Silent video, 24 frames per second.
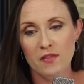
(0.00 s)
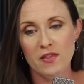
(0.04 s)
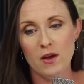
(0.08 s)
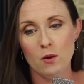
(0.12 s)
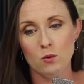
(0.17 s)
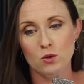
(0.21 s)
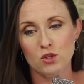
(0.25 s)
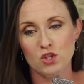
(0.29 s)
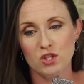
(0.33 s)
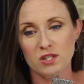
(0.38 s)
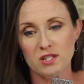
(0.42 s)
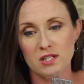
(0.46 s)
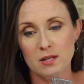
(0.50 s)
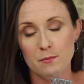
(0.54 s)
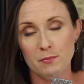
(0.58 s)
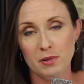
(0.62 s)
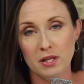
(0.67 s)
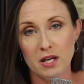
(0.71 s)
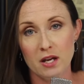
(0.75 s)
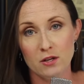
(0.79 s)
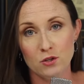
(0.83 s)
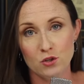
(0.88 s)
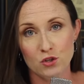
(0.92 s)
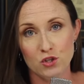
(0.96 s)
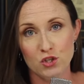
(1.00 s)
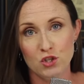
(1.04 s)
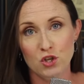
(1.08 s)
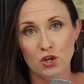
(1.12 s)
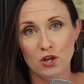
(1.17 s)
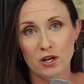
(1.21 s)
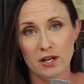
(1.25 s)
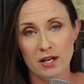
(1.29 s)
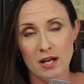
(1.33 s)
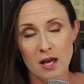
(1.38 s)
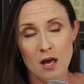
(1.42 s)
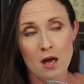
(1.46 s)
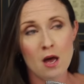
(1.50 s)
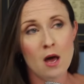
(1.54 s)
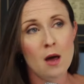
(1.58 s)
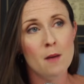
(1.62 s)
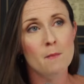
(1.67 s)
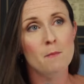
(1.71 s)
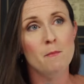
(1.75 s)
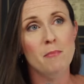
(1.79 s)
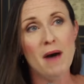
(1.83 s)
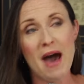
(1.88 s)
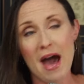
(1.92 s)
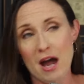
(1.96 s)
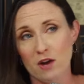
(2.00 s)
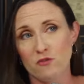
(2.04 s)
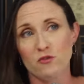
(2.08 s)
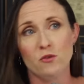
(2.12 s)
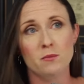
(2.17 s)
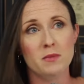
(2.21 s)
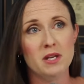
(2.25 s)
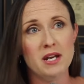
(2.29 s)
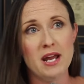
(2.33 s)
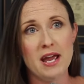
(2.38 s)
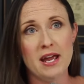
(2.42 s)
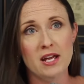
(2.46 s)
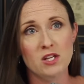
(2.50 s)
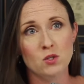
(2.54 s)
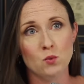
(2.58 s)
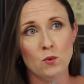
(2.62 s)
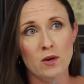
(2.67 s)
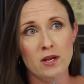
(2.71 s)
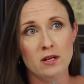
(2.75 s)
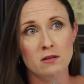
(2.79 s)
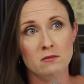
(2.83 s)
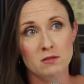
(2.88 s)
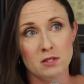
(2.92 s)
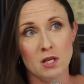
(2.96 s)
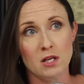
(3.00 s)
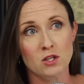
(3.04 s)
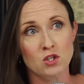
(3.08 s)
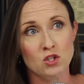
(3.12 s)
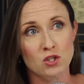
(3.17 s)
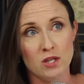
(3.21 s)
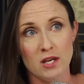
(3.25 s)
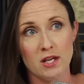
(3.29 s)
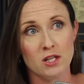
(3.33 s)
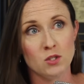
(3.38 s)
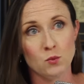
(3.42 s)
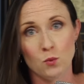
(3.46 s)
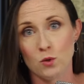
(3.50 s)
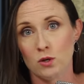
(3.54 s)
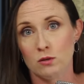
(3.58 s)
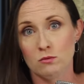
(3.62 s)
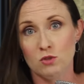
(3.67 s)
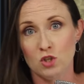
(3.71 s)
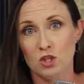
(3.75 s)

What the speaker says: They were just simply understood back from the days when such things were